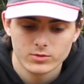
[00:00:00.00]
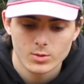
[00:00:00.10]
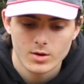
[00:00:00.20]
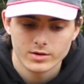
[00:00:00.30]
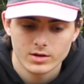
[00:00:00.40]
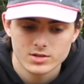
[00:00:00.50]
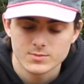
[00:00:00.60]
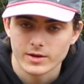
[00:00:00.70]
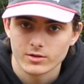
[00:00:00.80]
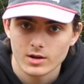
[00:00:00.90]
fluoro on here, so
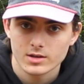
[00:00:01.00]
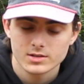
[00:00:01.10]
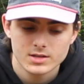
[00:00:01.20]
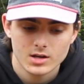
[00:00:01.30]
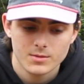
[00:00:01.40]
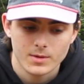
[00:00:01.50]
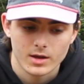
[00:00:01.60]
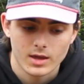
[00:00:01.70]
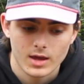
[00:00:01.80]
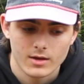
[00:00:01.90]
my cranking setup.
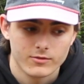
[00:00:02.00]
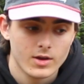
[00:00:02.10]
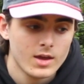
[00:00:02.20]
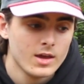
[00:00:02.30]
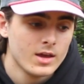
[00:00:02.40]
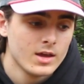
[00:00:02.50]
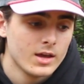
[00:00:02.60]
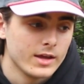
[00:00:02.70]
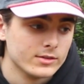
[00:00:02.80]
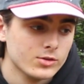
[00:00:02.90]
I have
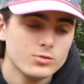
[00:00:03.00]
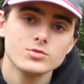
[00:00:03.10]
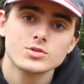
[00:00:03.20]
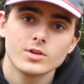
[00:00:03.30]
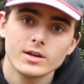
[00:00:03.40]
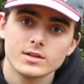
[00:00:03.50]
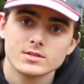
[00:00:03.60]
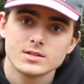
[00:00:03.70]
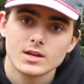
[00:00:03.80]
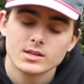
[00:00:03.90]
a Lew's cranking
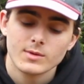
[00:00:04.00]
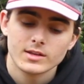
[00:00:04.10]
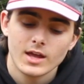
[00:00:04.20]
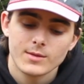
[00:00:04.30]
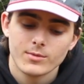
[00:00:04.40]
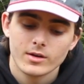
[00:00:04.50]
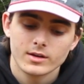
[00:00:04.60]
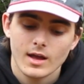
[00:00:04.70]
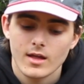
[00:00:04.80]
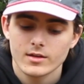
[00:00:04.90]
stick that my dad bought in
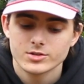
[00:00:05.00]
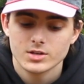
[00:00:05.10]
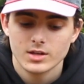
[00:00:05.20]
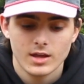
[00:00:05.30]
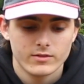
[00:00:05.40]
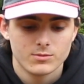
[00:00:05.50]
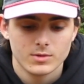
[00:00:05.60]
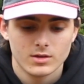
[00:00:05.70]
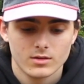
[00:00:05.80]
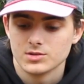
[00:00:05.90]
college that he gave to
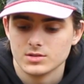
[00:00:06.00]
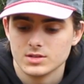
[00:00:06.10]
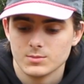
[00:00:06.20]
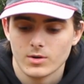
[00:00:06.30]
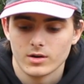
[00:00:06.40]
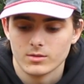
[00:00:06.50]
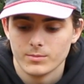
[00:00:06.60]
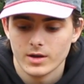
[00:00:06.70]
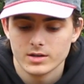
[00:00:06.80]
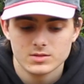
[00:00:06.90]
me. You can see part of the
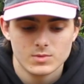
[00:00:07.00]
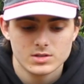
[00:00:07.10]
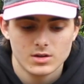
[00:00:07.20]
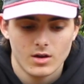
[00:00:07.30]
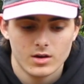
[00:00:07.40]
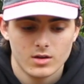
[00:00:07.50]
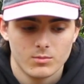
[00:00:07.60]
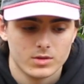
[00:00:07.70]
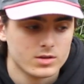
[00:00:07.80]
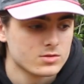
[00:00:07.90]
butt is missing on it,
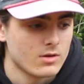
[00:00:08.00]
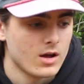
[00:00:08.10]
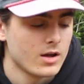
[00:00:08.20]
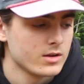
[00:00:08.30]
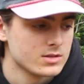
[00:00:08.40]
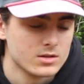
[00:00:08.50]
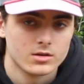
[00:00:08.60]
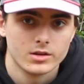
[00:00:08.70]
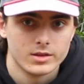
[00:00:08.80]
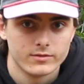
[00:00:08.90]
but this rod is
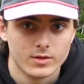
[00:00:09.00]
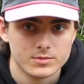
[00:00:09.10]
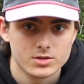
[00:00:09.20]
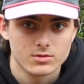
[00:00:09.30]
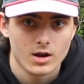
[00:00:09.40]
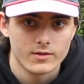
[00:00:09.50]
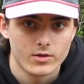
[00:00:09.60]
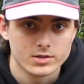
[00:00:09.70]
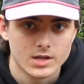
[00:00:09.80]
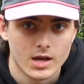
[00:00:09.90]
literally the flimsiest rod of
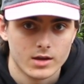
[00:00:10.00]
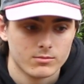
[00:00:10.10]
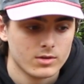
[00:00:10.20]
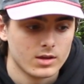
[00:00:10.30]
all time.